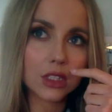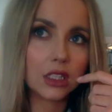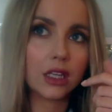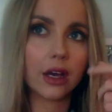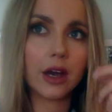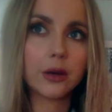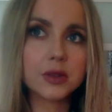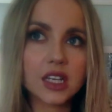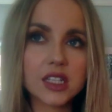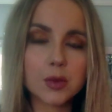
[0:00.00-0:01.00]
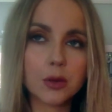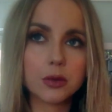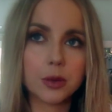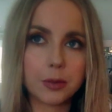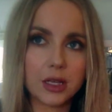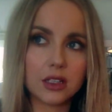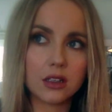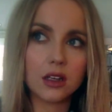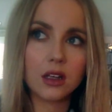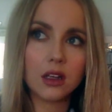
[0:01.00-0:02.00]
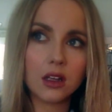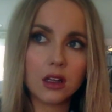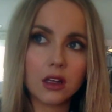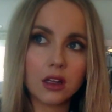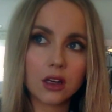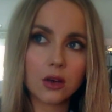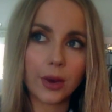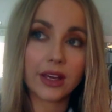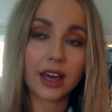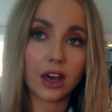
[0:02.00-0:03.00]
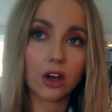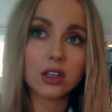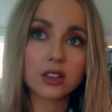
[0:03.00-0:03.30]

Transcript: yeah, I would say it's probably been quite chaotic.